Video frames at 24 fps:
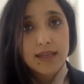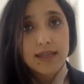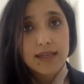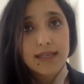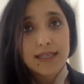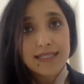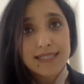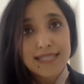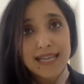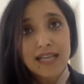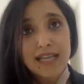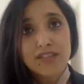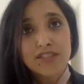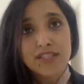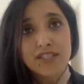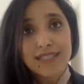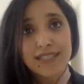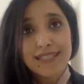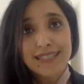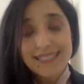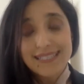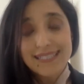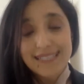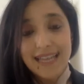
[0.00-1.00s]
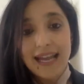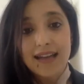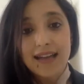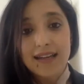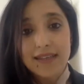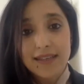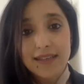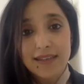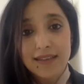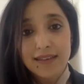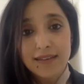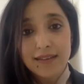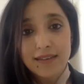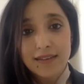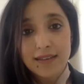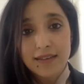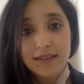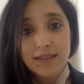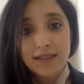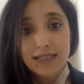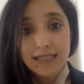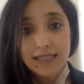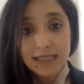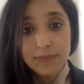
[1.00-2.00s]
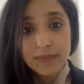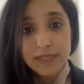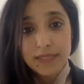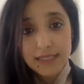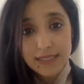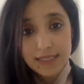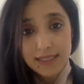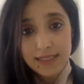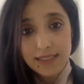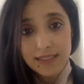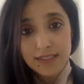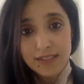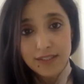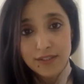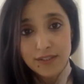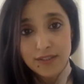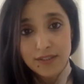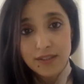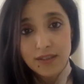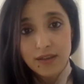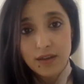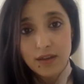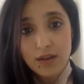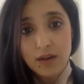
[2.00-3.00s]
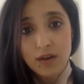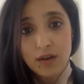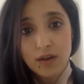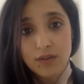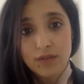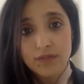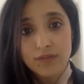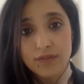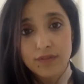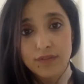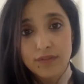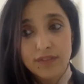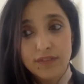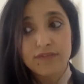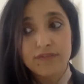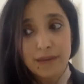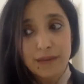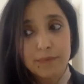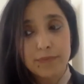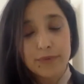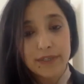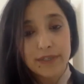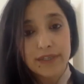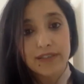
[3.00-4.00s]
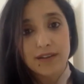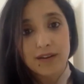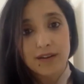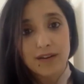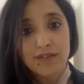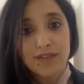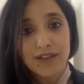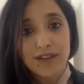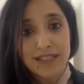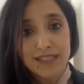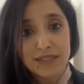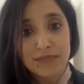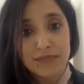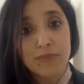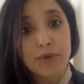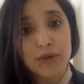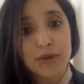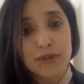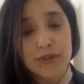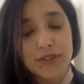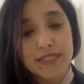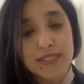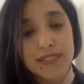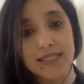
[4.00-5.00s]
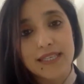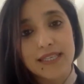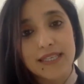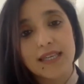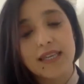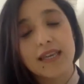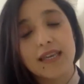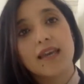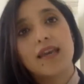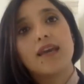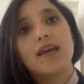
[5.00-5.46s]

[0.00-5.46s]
is actually attacking liberties of the fabric of our democracy.